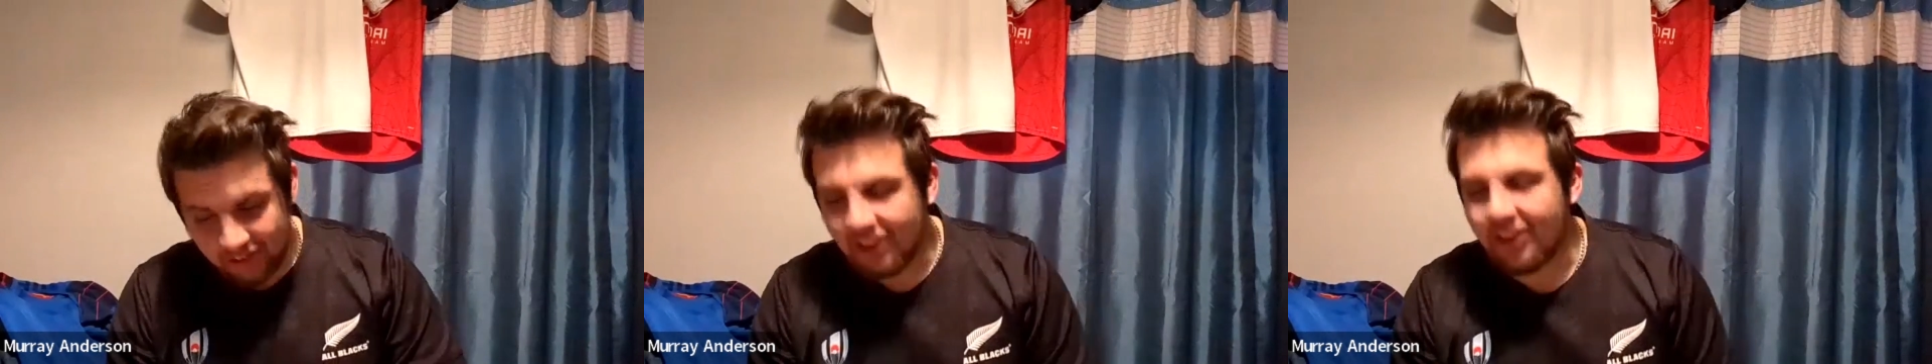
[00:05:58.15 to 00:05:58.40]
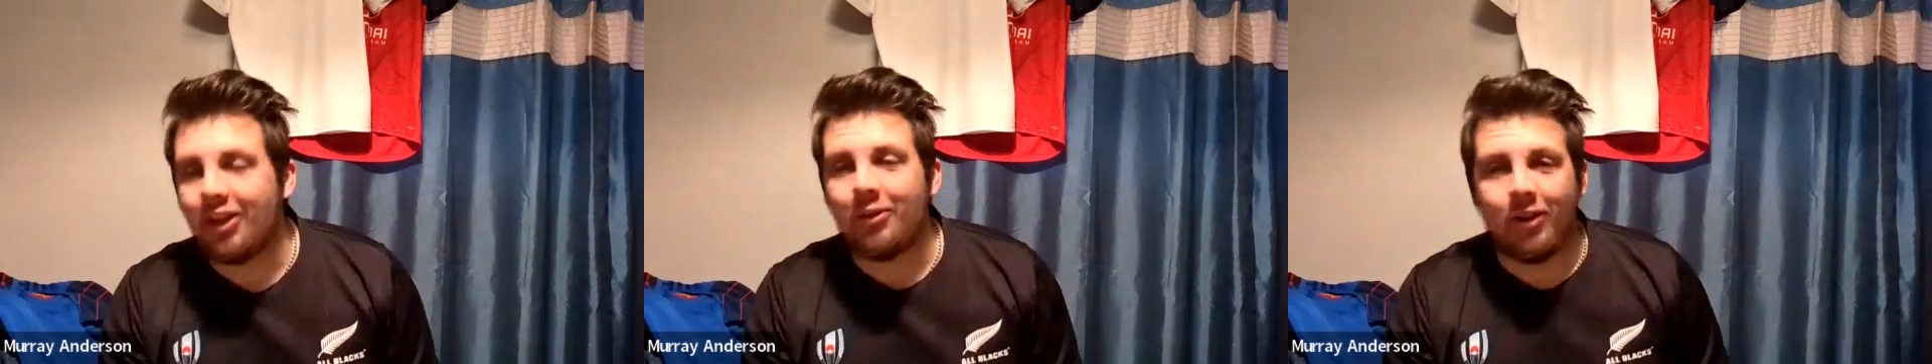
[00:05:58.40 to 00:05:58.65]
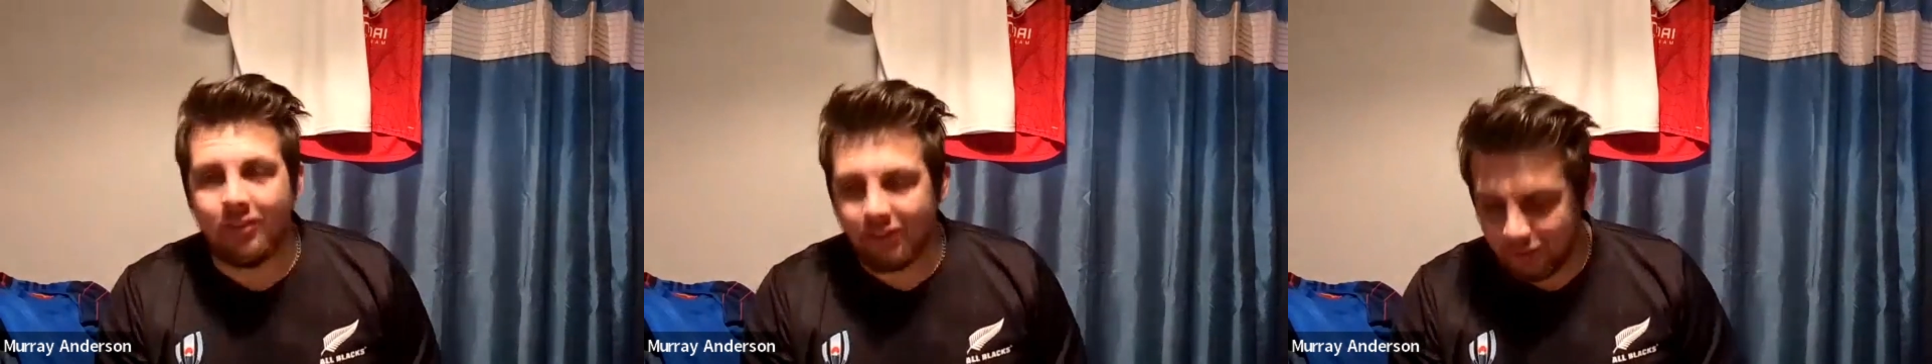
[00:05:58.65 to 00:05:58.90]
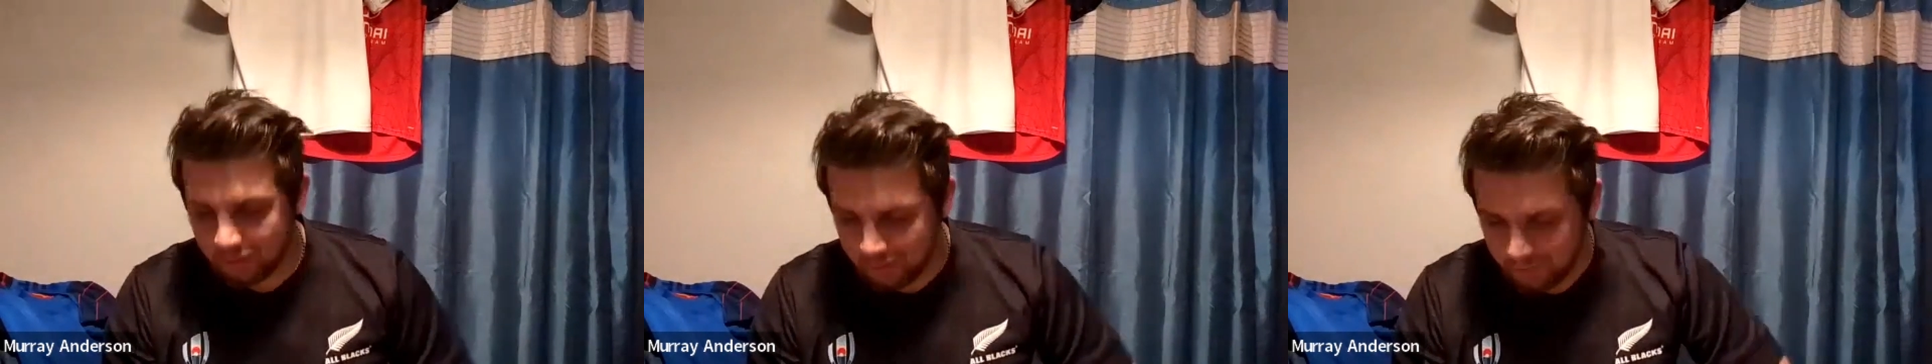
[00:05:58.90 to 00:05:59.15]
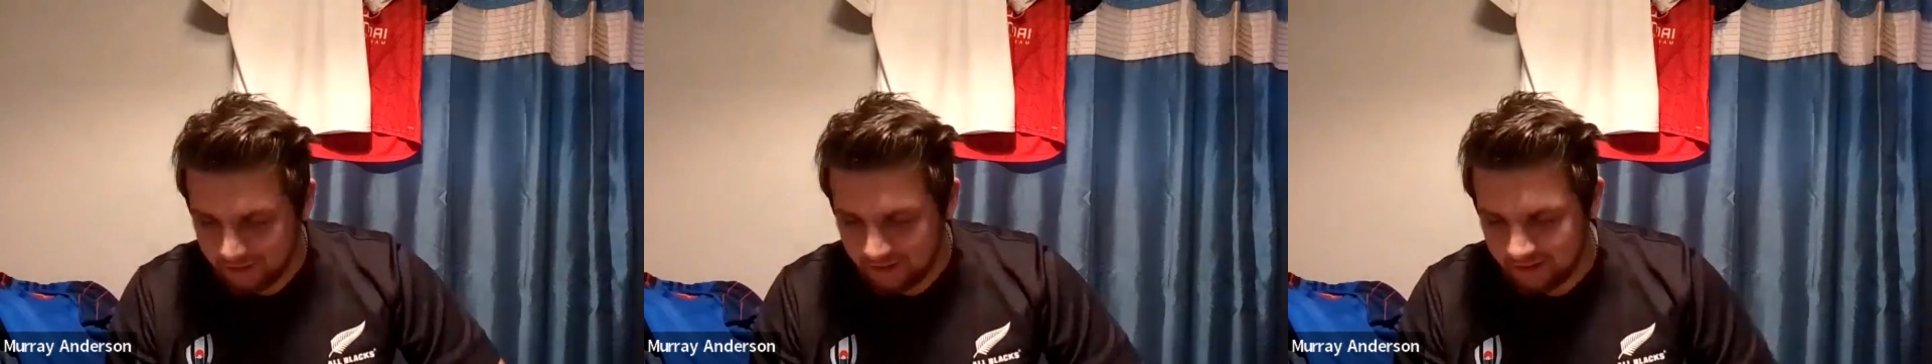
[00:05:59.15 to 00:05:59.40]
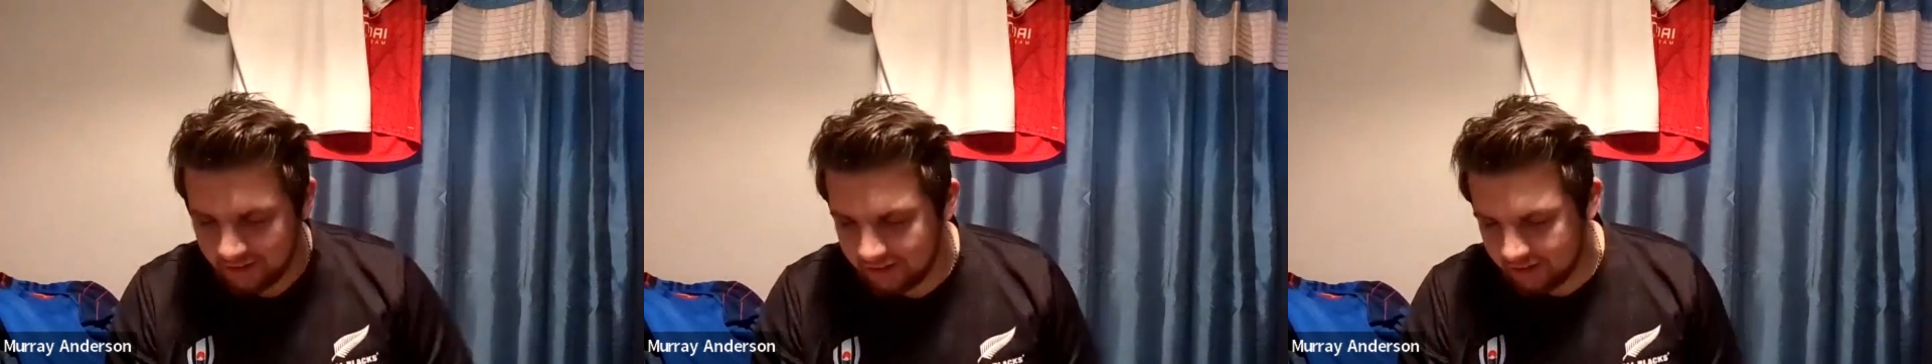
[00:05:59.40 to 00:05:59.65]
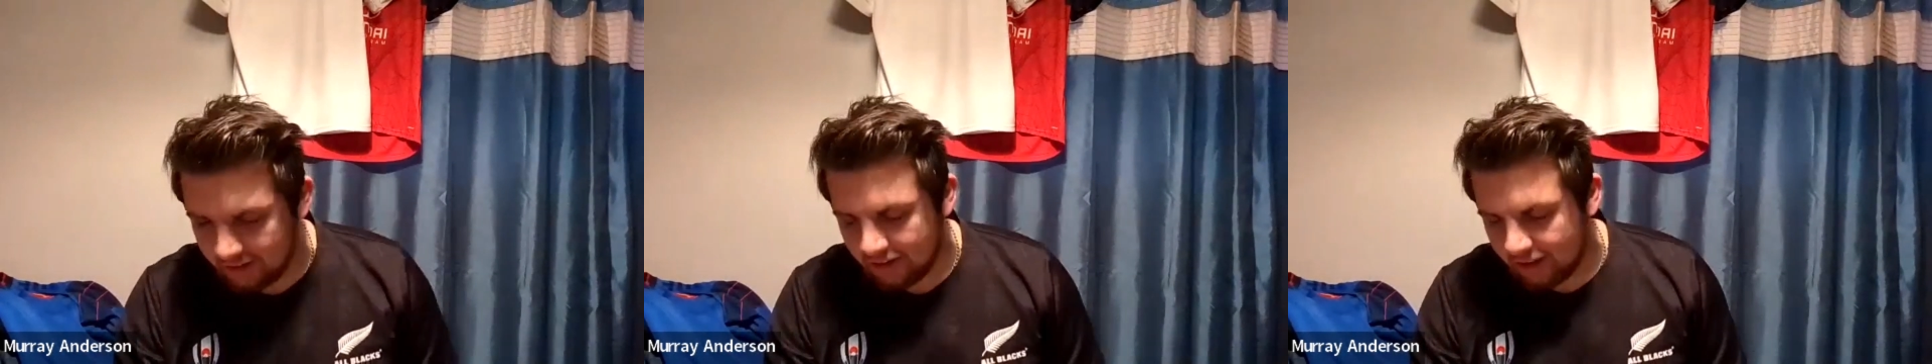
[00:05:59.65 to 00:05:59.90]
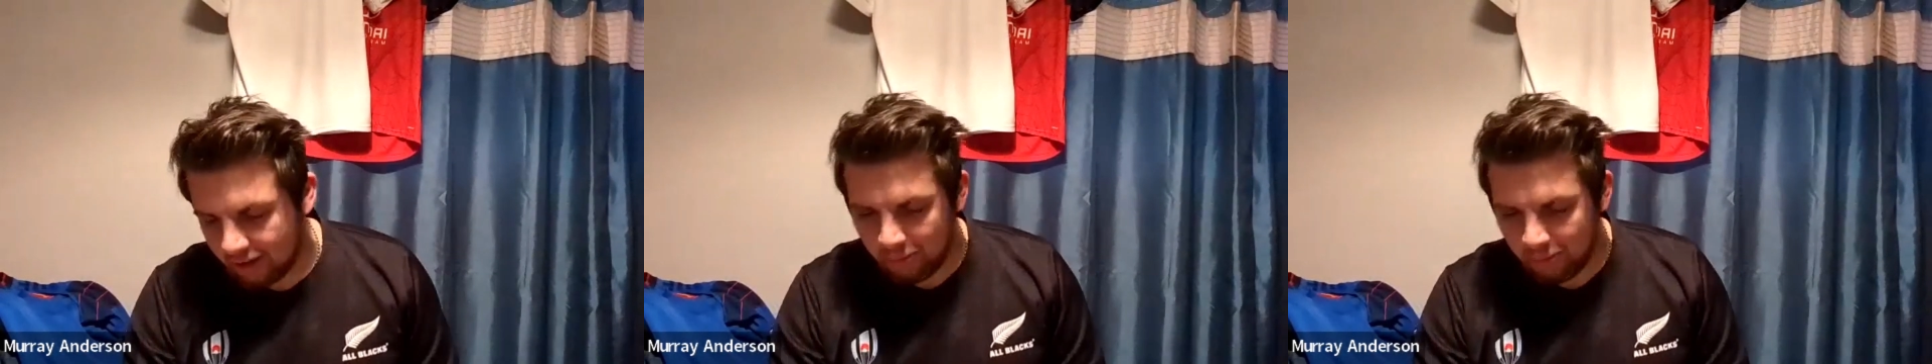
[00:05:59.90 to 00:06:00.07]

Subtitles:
another one of our co-hosts, she does our